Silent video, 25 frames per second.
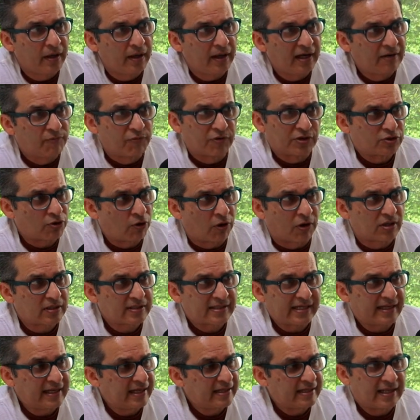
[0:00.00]
It was all
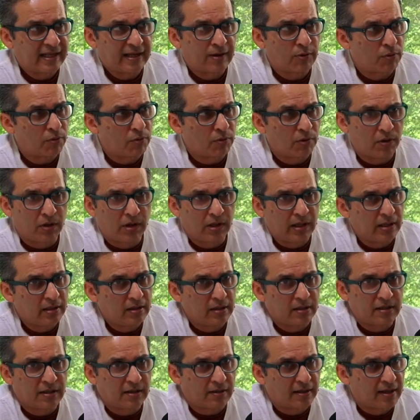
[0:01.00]
set, and
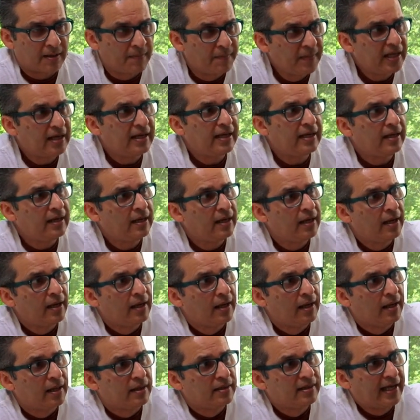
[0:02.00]
the committee
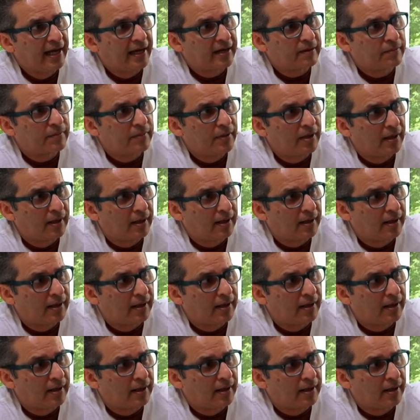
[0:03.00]
that